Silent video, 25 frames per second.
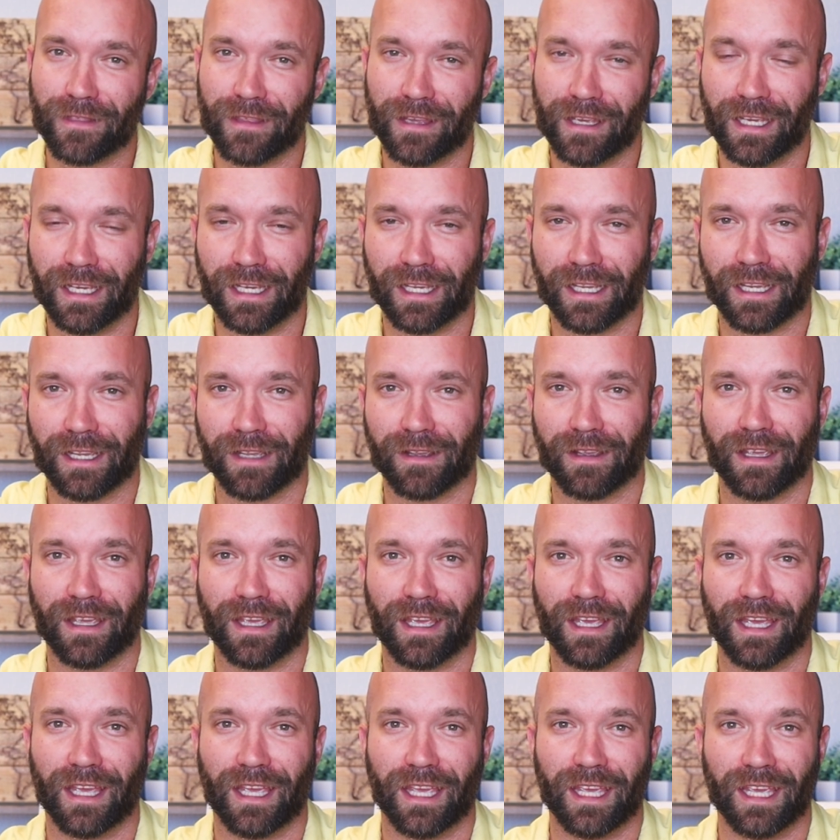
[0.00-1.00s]
thing
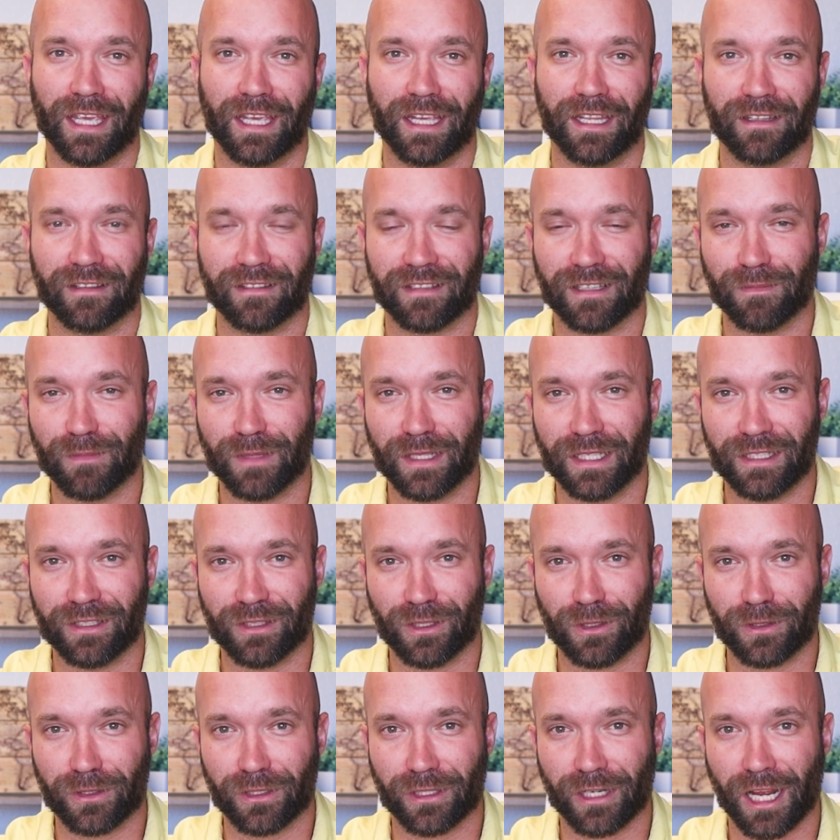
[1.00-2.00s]
in some of these
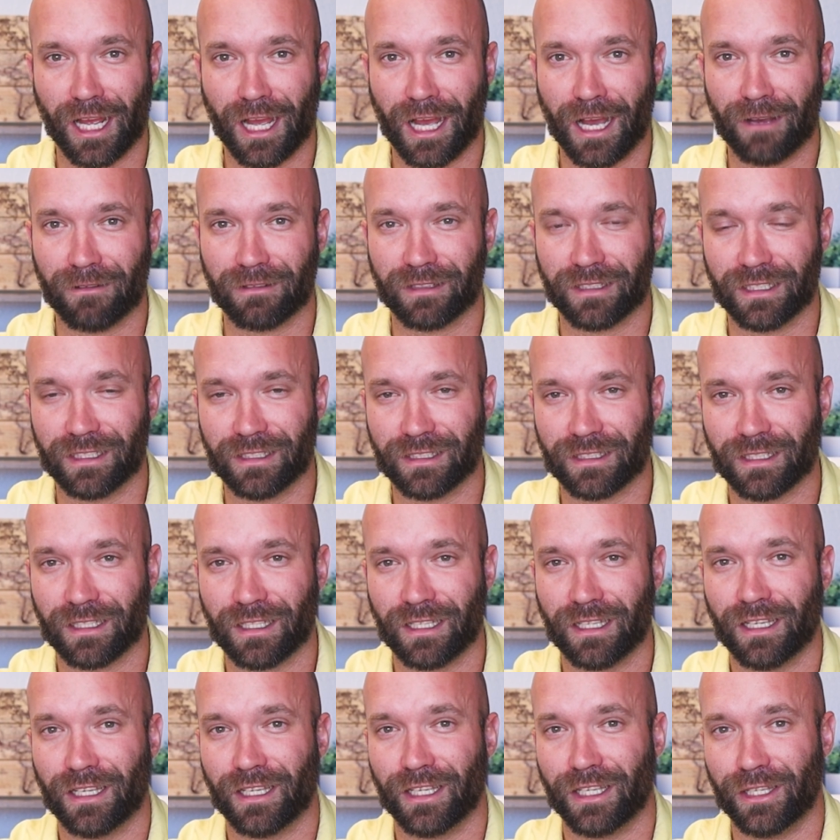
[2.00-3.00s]
older houses,
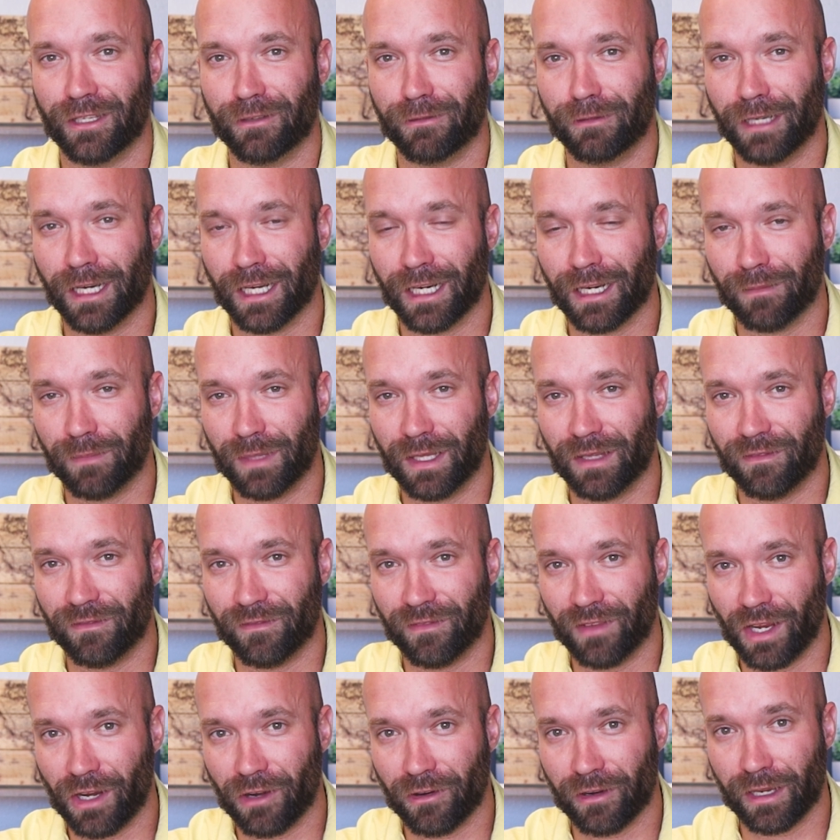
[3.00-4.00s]
you've got to be
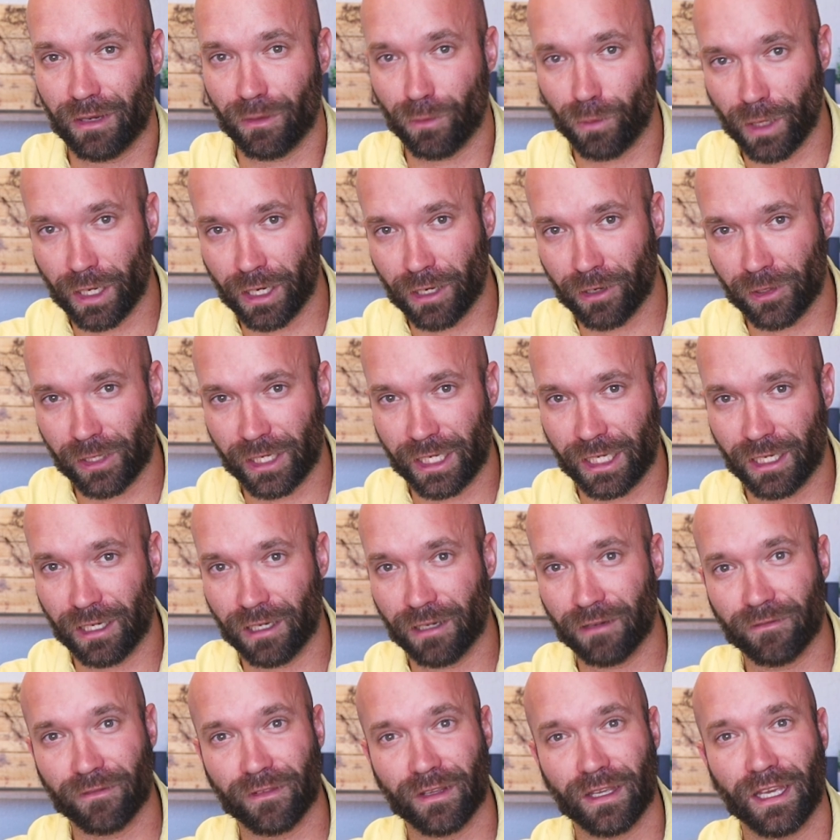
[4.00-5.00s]
very wary
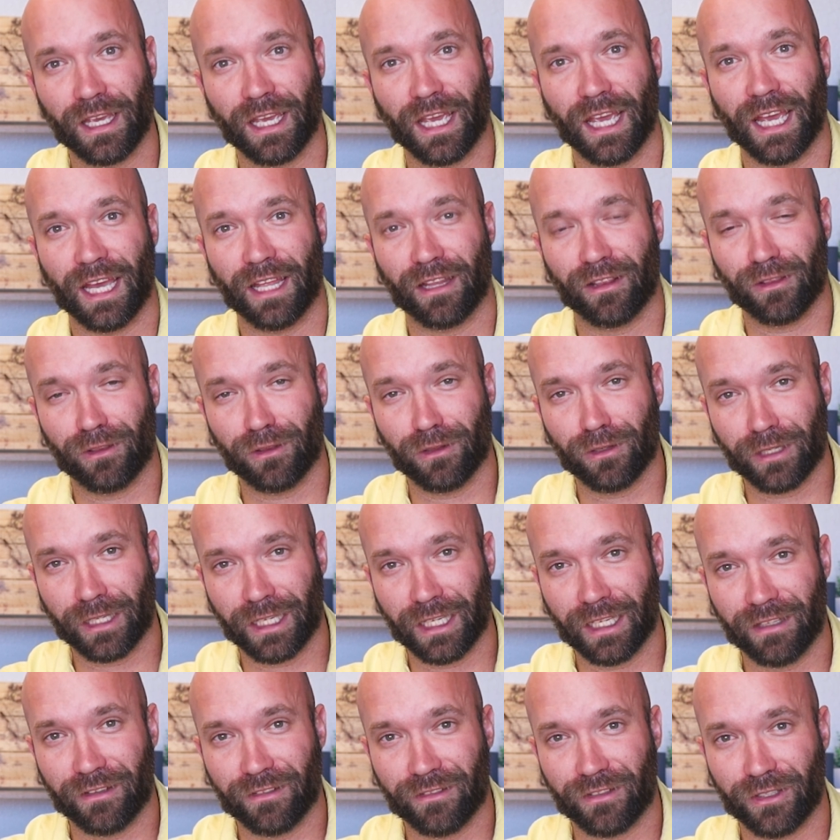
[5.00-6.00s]
of and
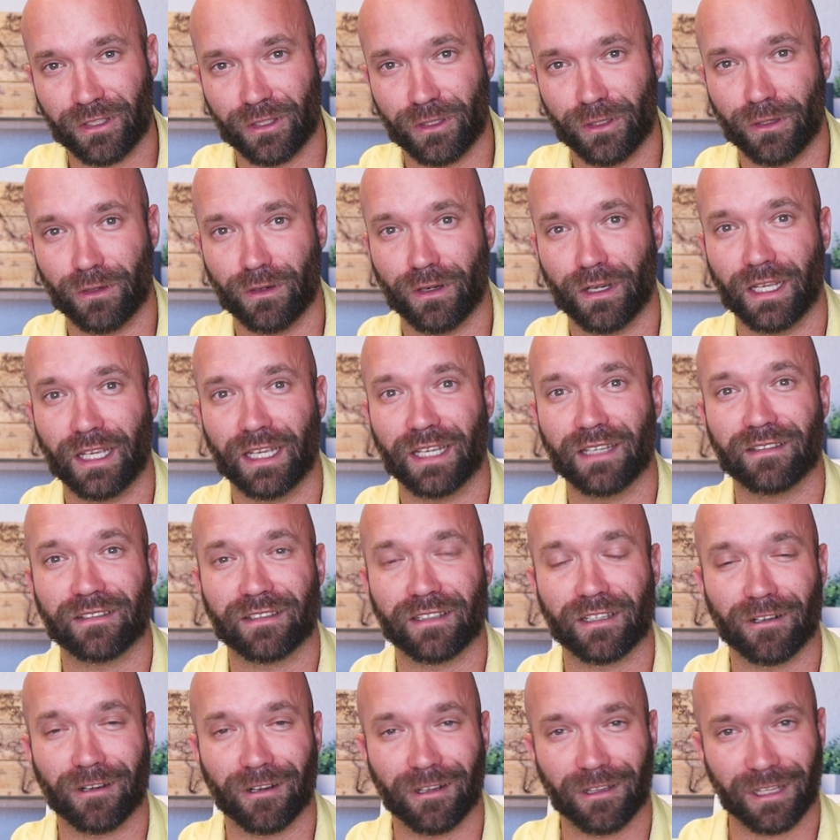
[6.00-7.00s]
look into is
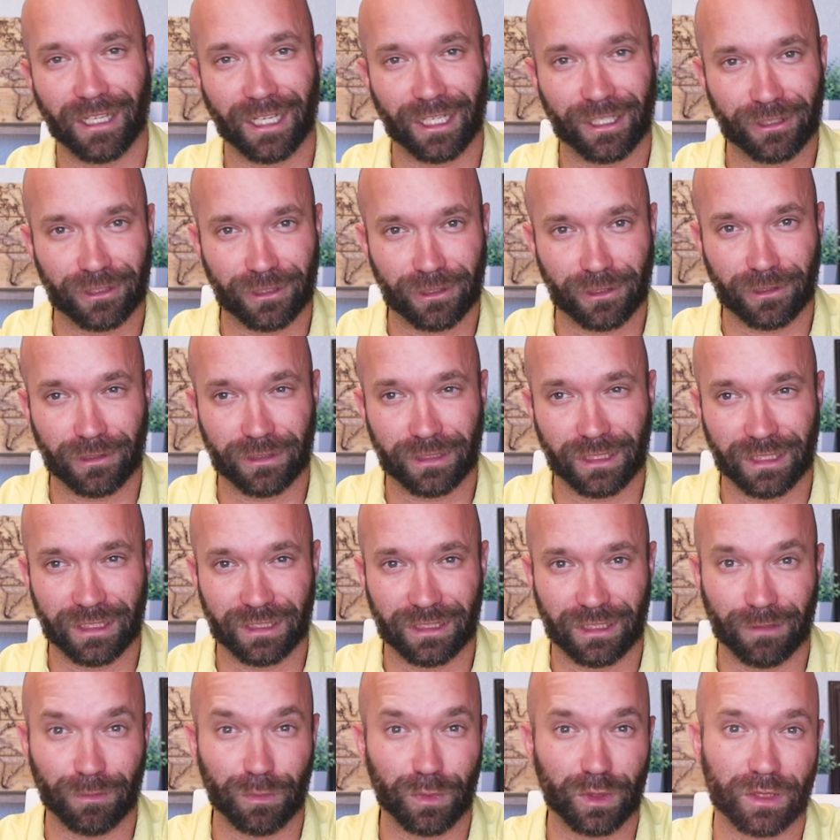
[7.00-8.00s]
their electrical
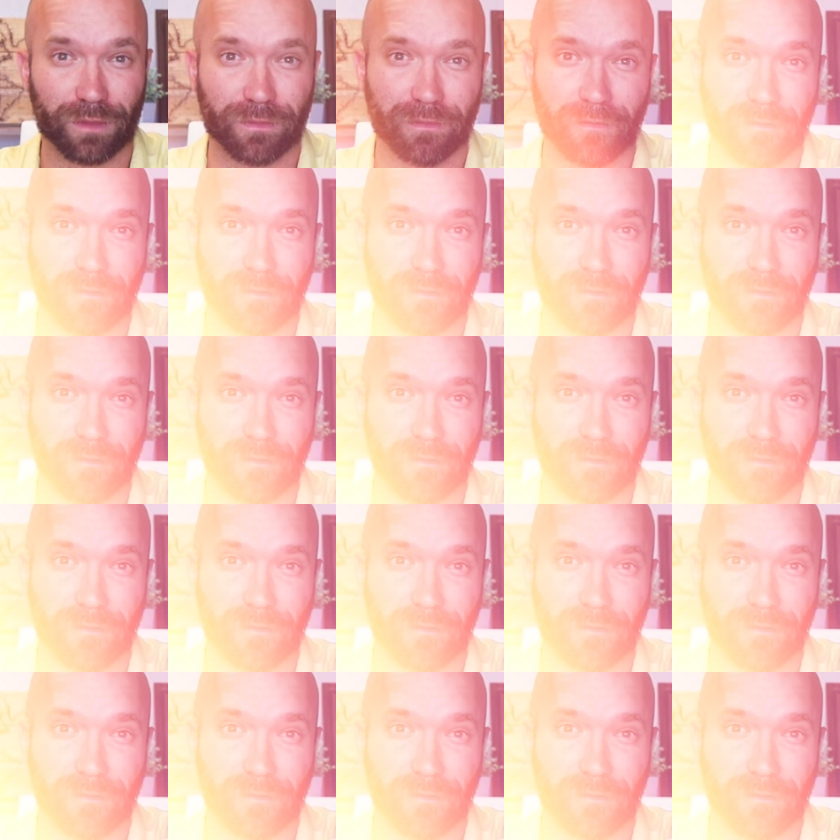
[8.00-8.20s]
system.